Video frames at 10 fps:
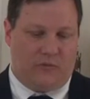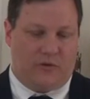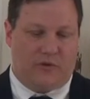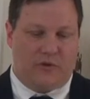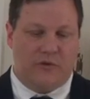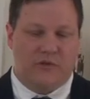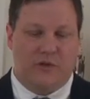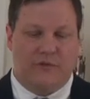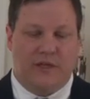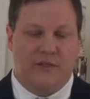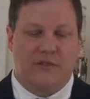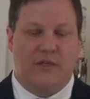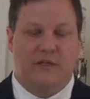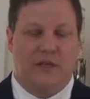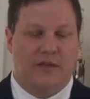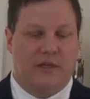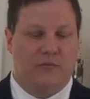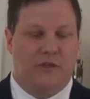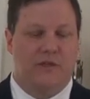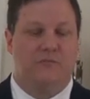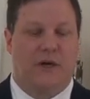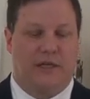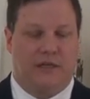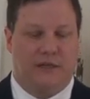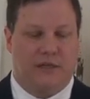Where the third servant has done nothing with his money,